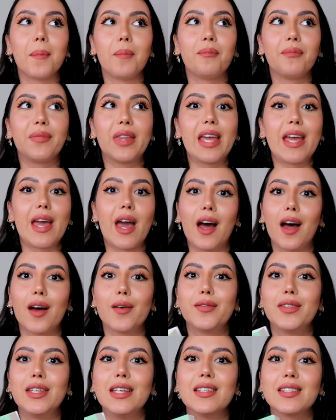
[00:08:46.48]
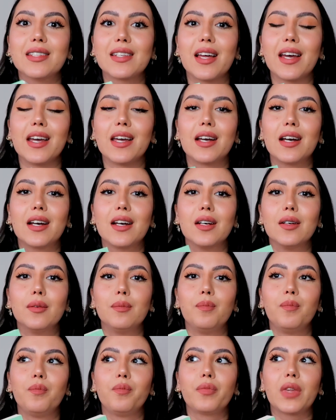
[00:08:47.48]
they have these like
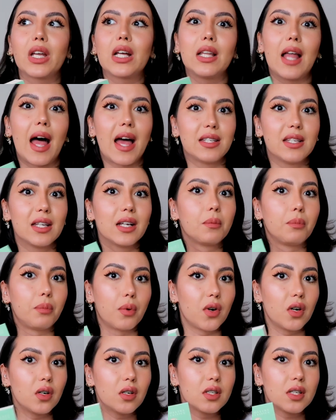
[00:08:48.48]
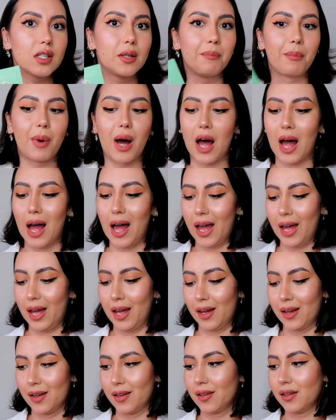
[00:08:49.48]
classic books
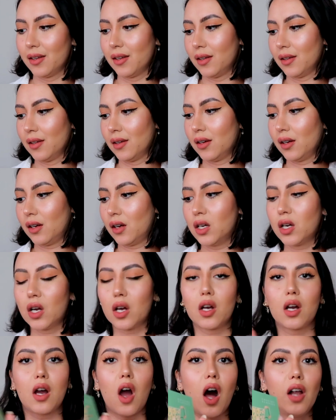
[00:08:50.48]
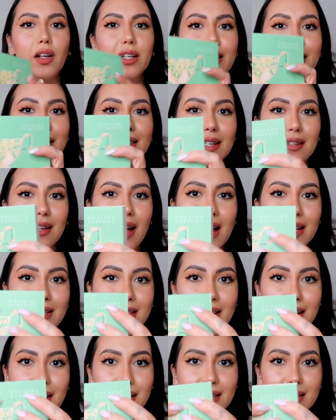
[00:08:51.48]
by Collins
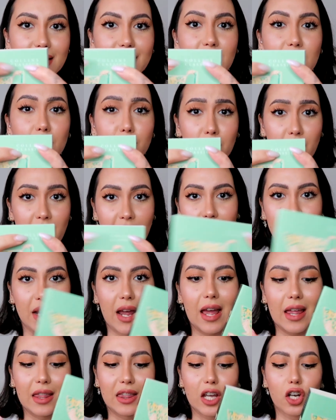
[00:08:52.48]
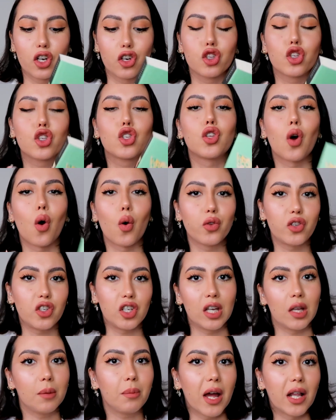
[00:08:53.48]
Classics, this brand, and they're so
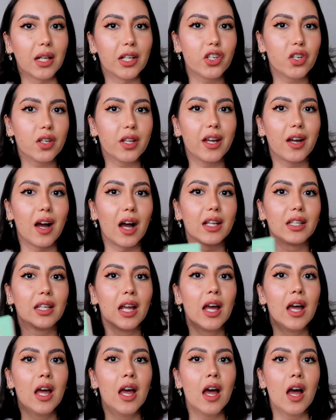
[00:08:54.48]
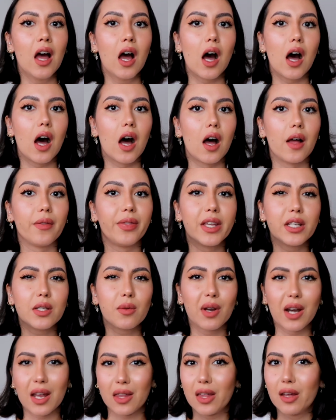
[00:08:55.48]
cheap. I literally got this
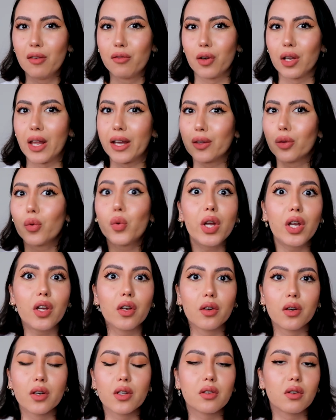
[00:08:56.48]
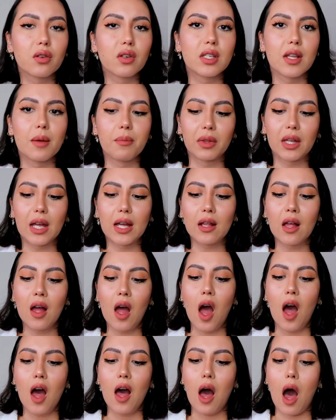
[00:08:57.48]
one I think for like €3 or something.
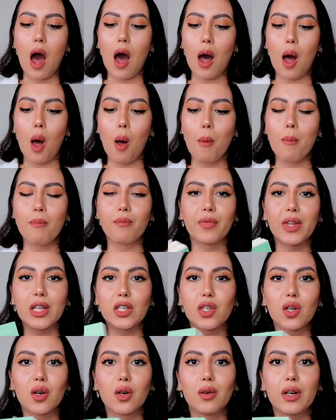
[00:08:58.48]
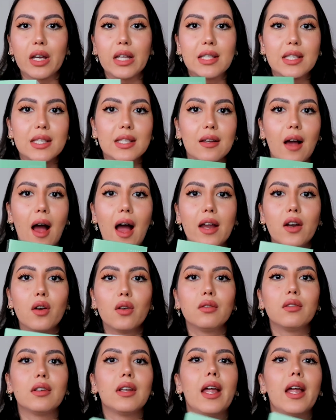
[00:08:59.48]
So I don't